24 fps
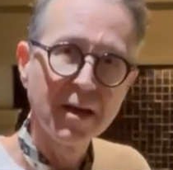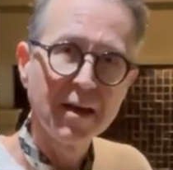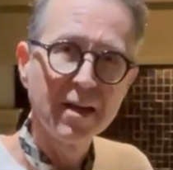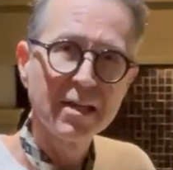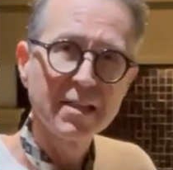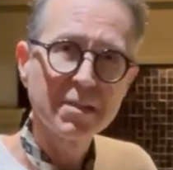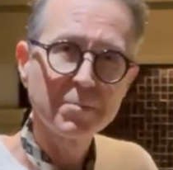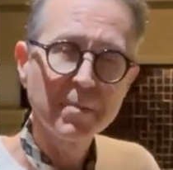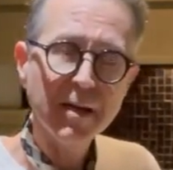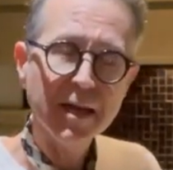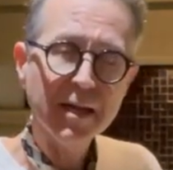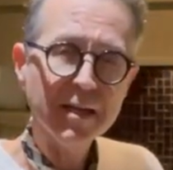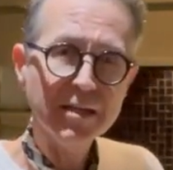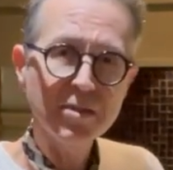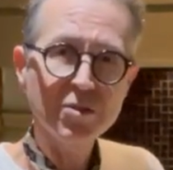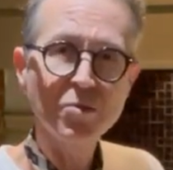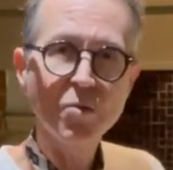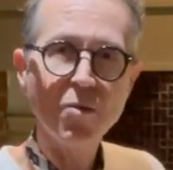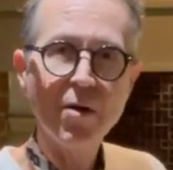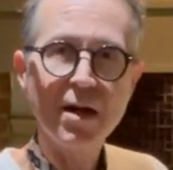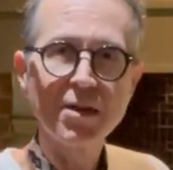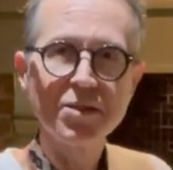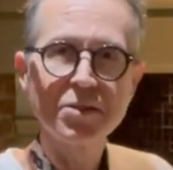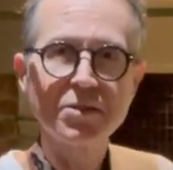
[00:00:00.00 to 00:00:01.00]
Spaghetti
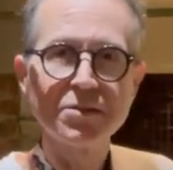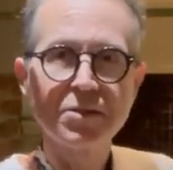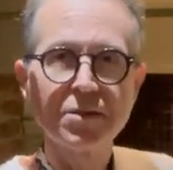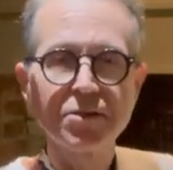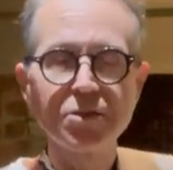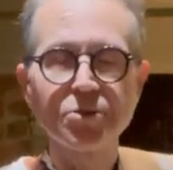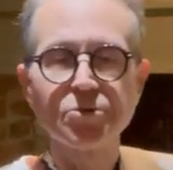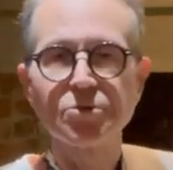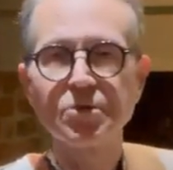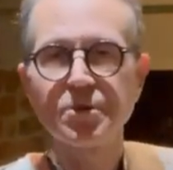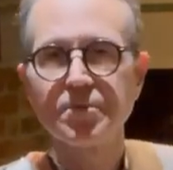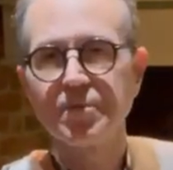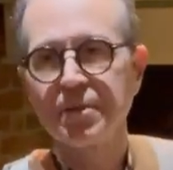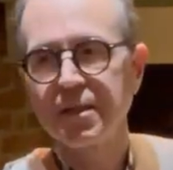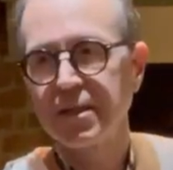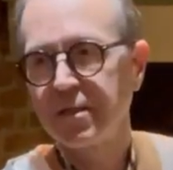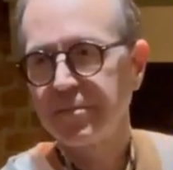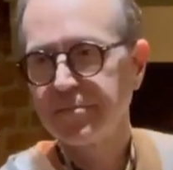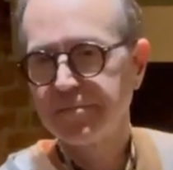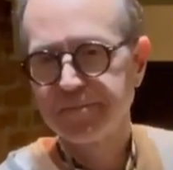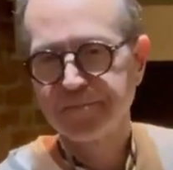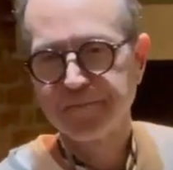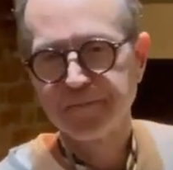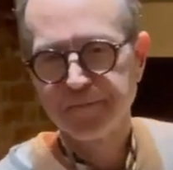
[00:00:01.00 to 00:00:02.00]
squash is
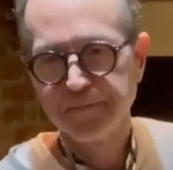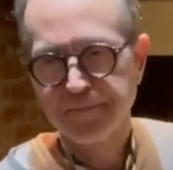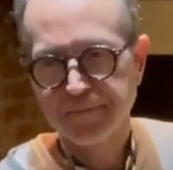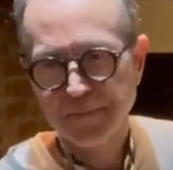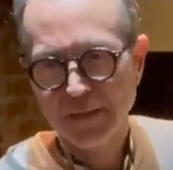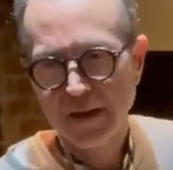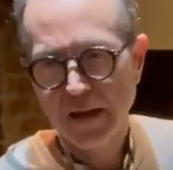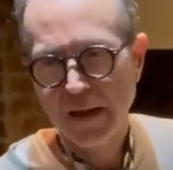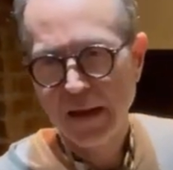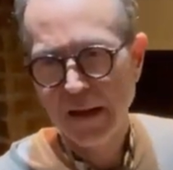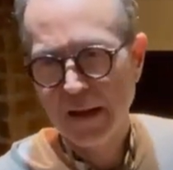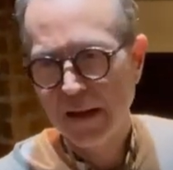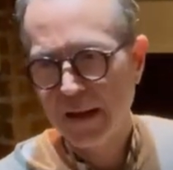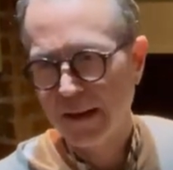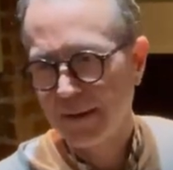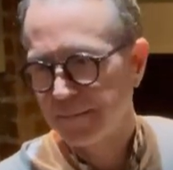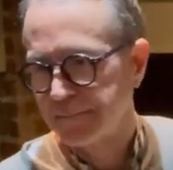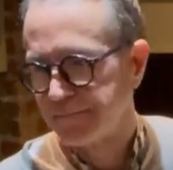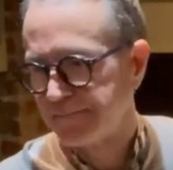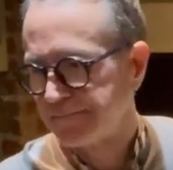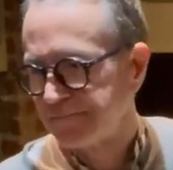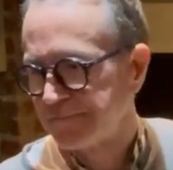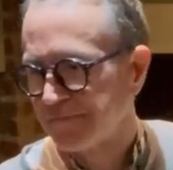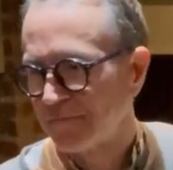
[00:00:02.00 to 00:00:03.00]
extremely
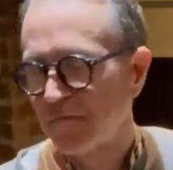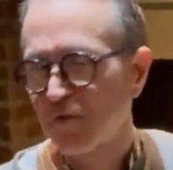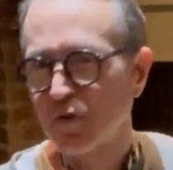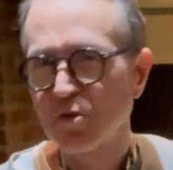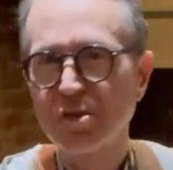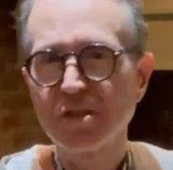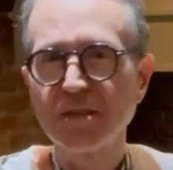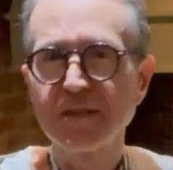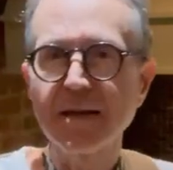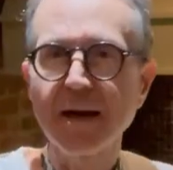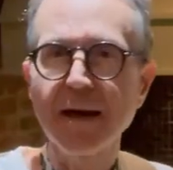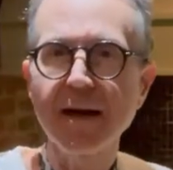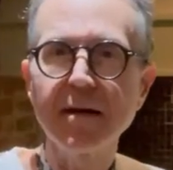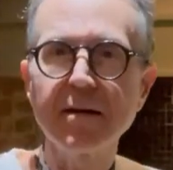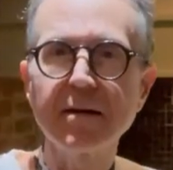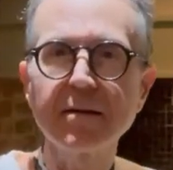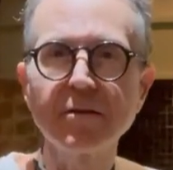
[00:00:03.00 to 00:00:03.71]
um, versatile.